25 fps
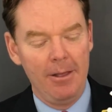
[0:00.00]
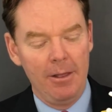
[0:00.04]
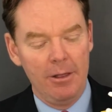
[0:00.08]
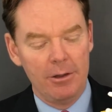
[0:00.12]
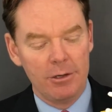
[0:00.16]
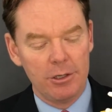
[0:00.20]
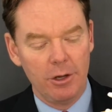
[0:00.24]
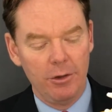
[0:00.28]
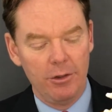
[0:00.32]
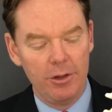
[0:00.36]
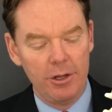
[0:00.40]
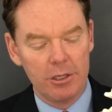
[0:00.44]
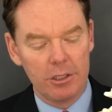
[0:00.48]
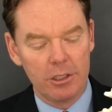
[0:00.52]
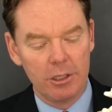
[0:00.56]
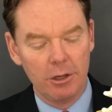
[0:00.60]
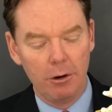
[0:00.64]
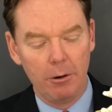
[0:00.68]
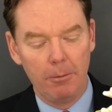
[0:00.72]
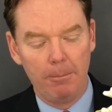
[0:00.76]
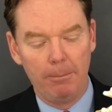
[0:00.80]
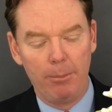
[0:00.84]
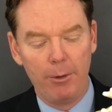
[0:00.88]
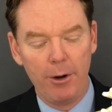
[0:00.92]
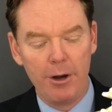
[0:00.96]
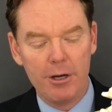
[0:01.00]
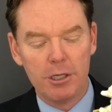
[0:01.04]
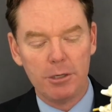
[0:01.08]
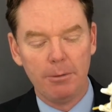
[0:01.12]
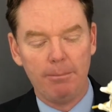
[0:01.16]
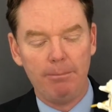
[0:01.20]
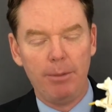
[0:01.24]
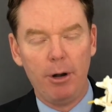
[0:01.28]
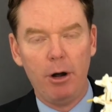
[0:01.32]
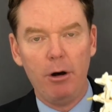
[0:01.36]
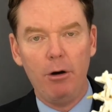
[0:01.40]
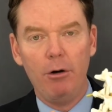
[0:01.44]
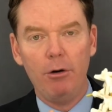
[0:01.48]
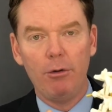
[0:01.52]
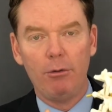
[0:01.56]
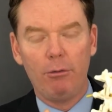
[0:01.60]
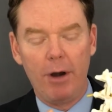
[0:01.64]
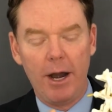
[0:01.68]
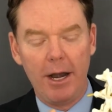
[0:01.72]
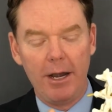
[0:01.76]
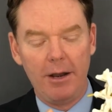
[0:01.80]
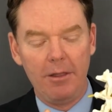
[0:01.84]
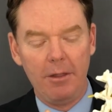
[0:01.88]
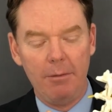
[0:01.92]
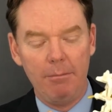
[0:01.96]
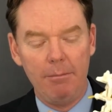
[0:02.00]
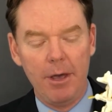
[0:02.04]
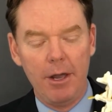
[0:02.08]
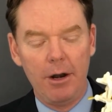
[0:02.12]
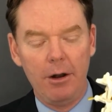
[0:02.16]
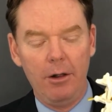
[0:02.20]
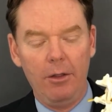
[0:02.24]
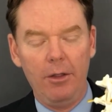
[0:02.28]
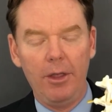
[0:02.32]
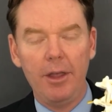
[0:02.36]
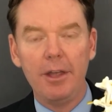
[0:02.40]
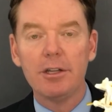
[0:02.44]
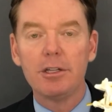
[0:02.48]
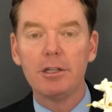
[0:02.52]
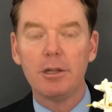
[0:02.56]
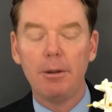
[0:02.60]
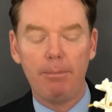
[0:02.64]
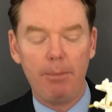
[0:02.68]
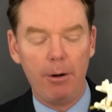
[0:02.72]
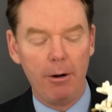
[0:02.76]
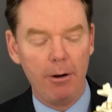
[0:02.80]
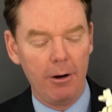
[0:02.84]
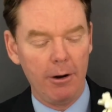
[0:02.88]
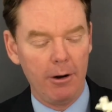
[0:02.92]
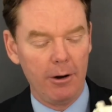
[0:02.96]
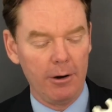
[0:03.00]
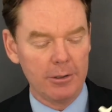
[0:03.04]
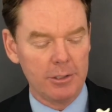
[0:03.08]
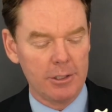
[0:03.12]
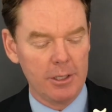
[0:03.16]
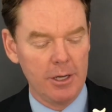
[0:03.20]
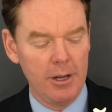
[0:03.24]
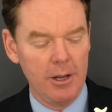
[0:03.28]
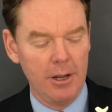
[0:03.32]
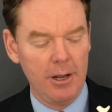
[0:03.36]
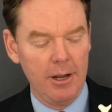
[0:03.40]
So this little bridge of bone right in the middle is the pars.